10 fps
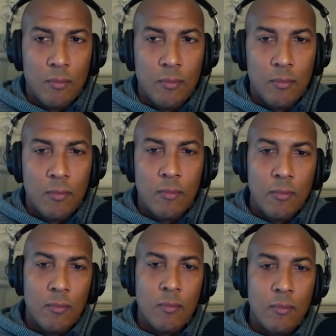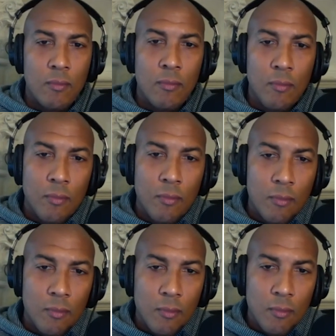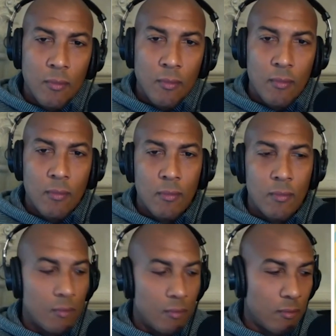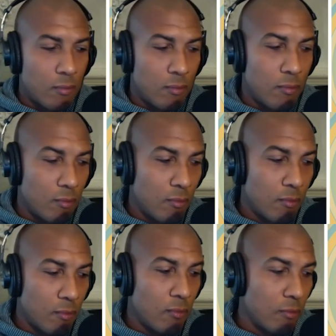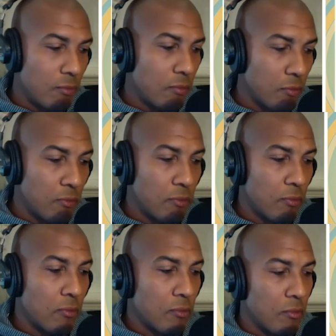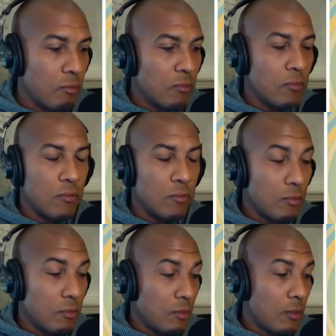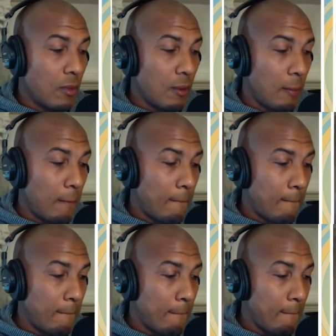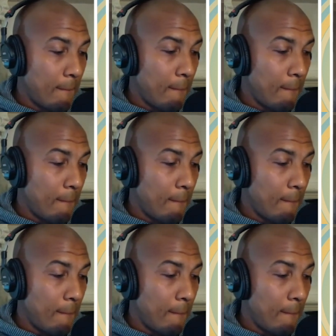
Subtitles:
The person shown says nothing.